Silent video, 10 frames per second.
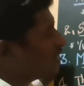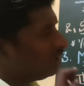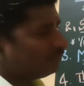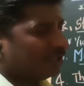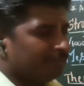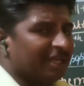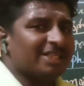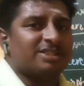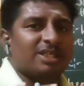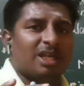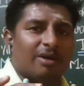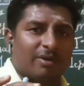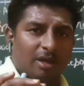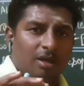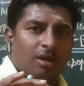of the mean sea
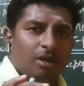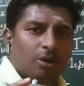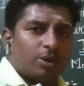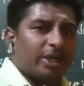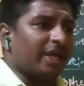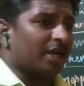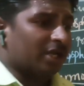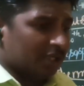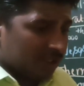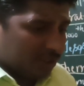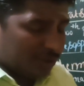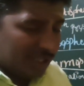level. Okay, you can